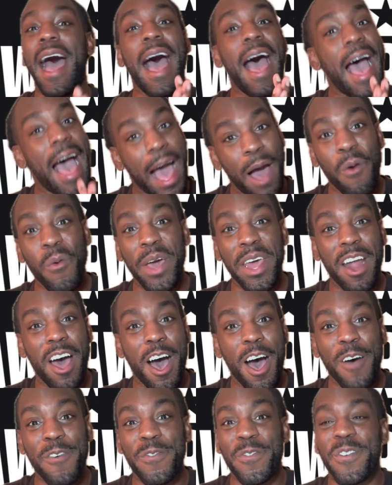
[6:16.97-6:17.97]
I went
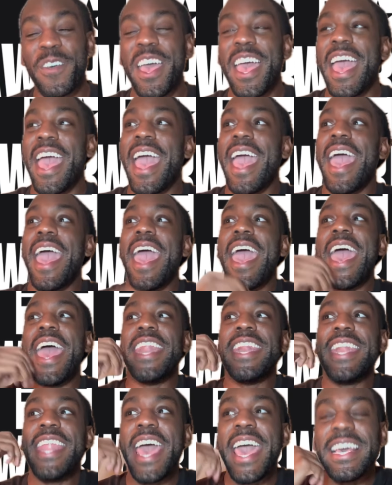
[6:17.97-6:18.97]
off.
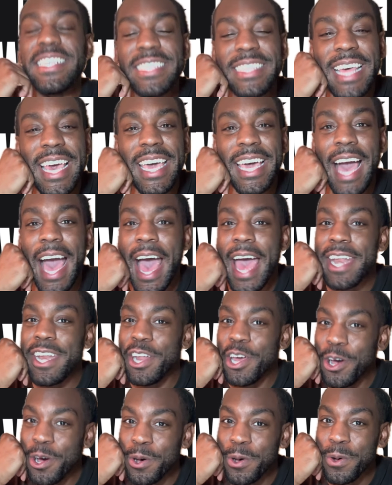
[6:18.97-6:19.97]
And next thing I
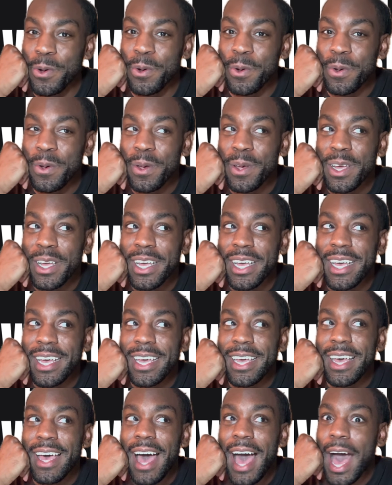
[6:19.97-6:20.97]
knew,
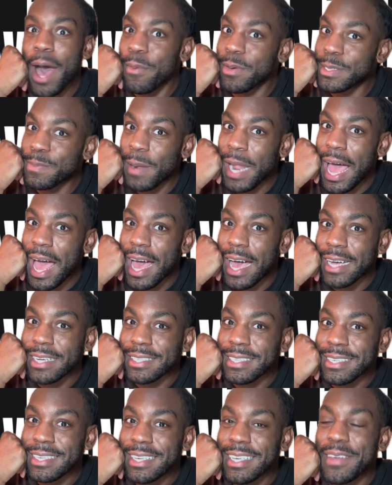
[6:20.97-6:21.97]
I was
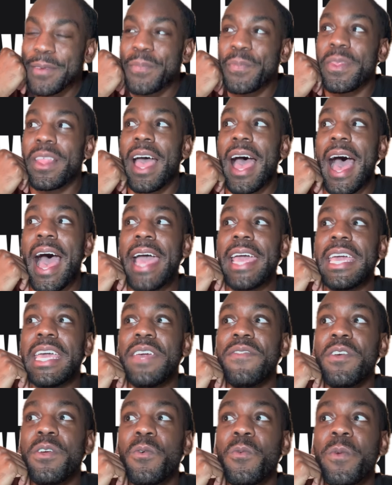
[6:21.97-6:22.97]
blocked. I
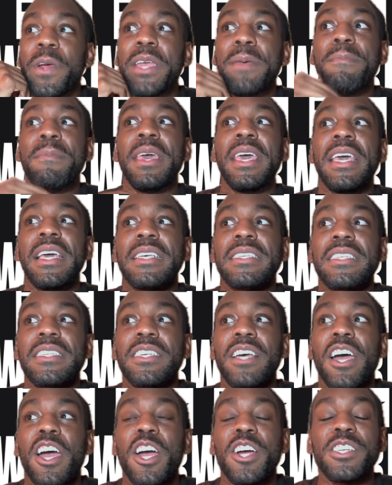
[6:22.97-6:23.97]
even
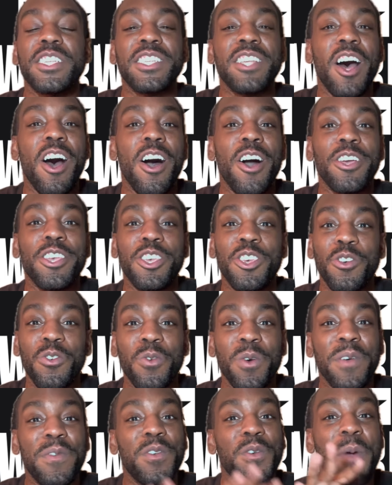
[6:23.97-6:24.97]
remixed her song,
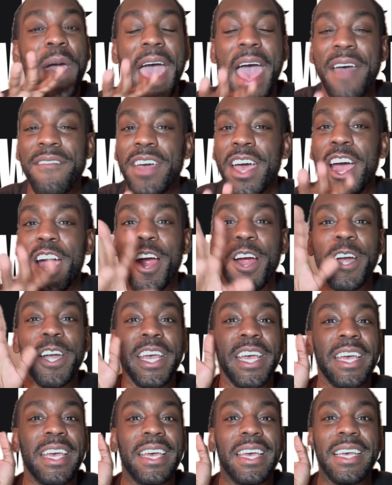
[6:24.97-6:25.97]
You. If you haven't heard
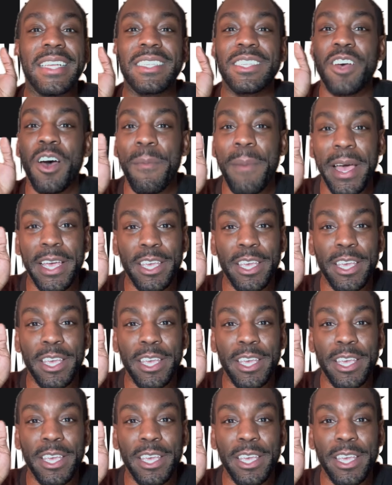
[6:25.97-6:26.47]
it, it's on my